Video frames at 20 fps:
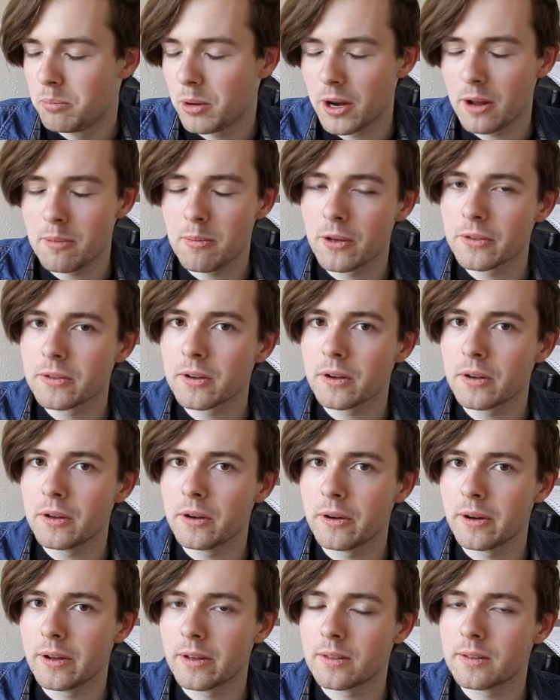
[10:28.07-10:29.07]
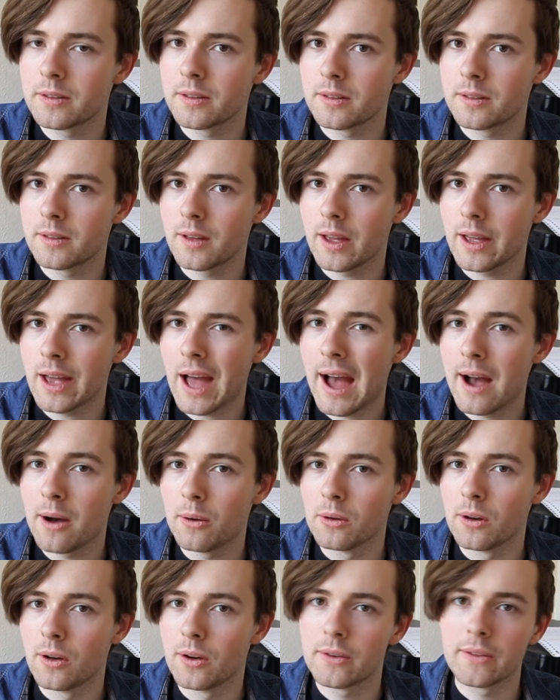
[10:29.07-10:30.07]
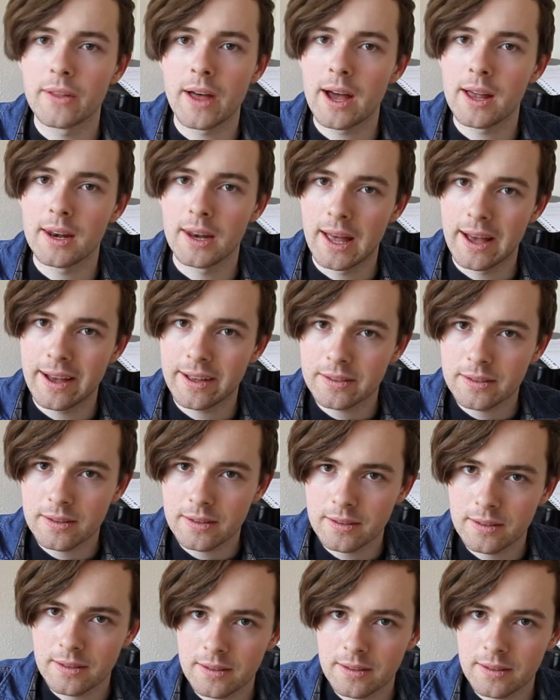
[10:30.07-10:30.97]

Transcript: But I'm also curious to see how long that lasts.